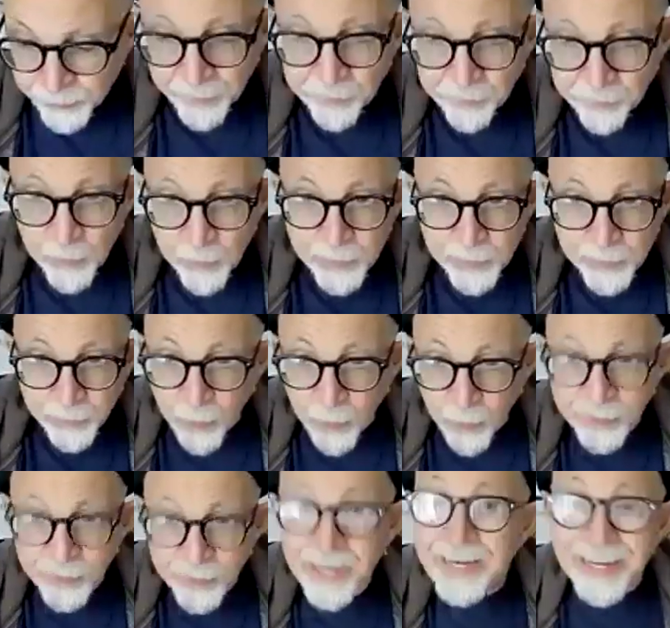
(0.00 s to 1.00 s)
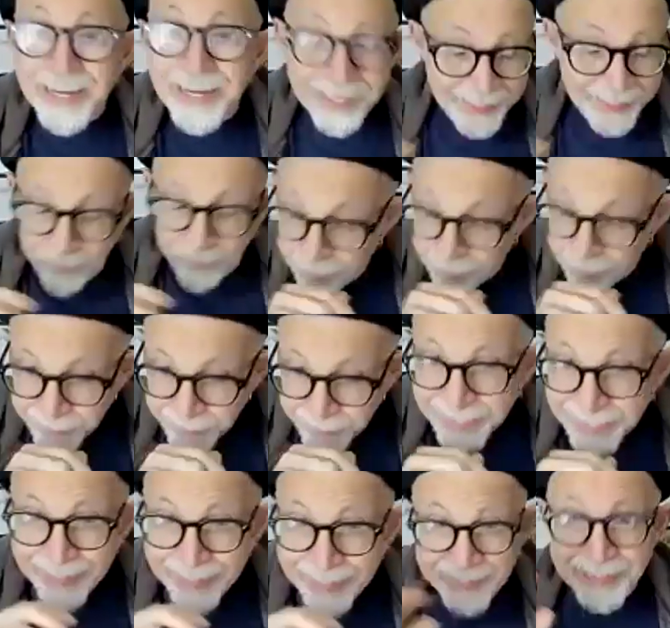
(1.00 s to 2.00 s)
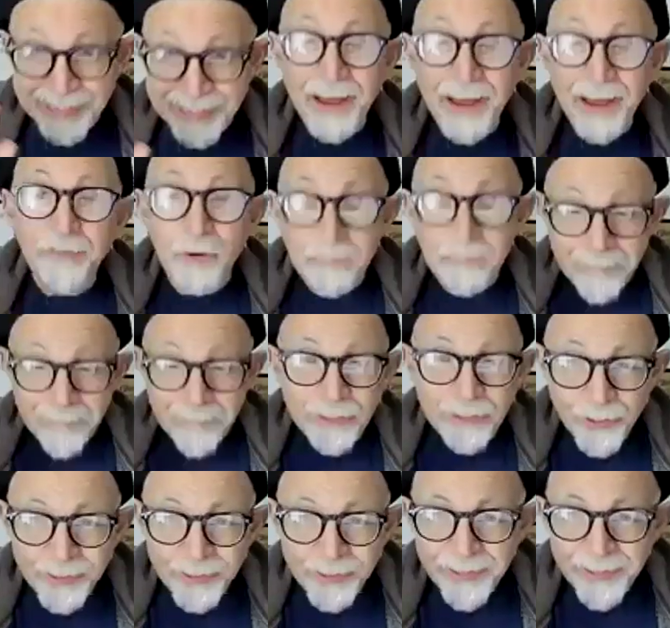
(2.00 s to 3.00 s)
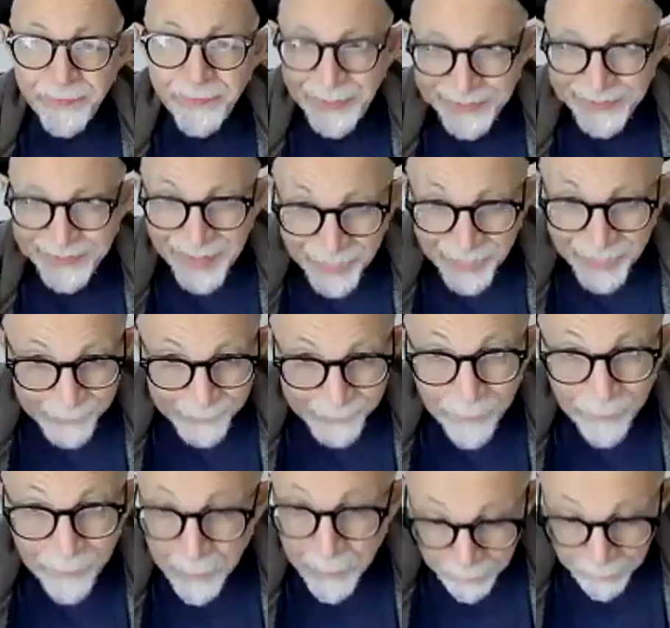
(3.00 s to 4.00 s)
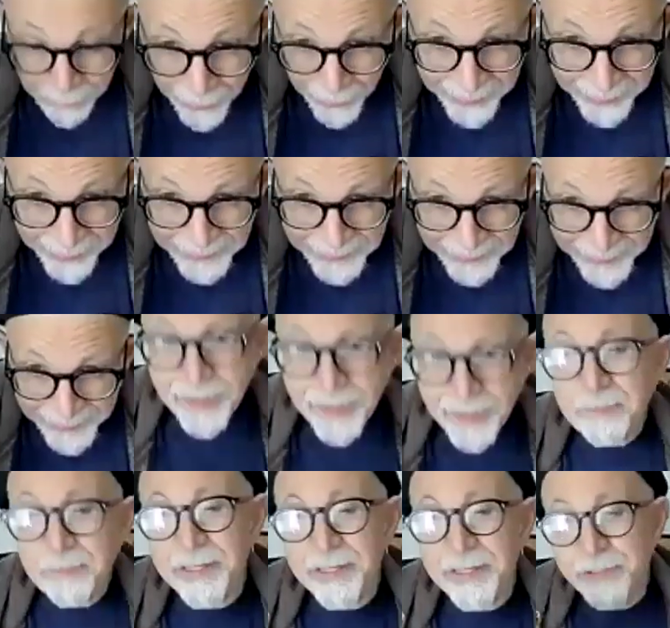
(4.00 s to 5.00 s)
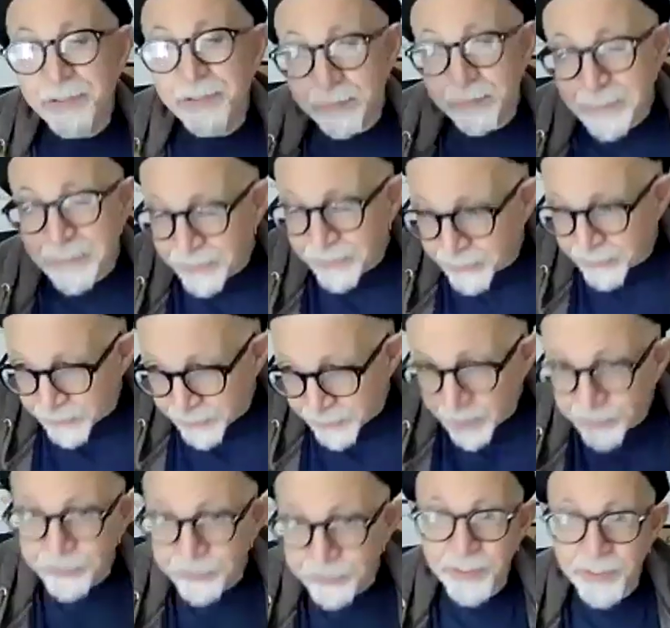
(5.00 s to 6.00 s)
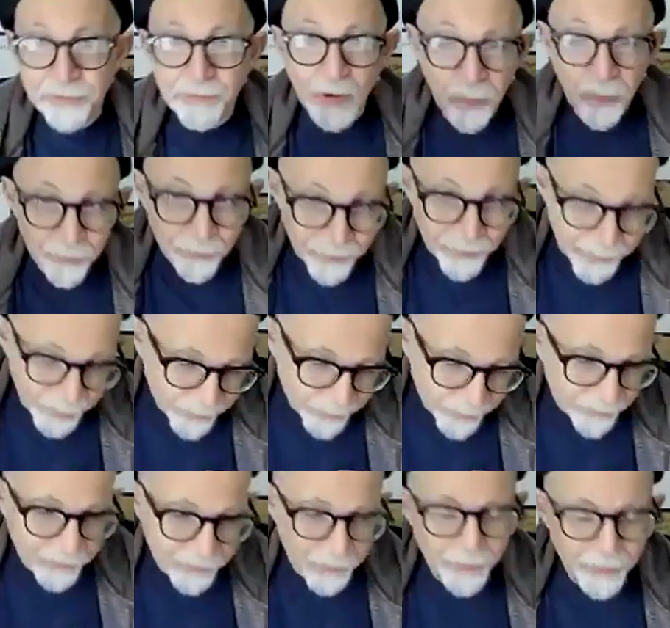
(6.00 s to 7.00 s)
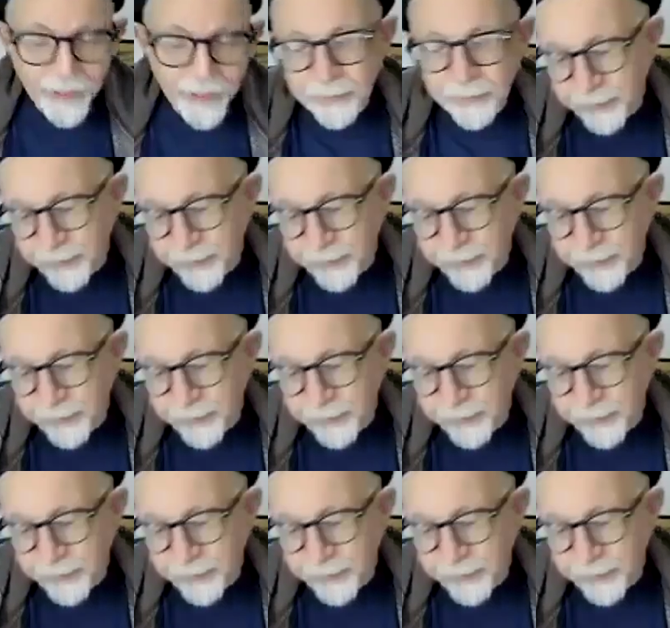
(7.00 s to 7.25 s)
Steve Rosen, these quotes, he never mentioned the title of the book, but he did mention, yeah, Steve Rosen interviewed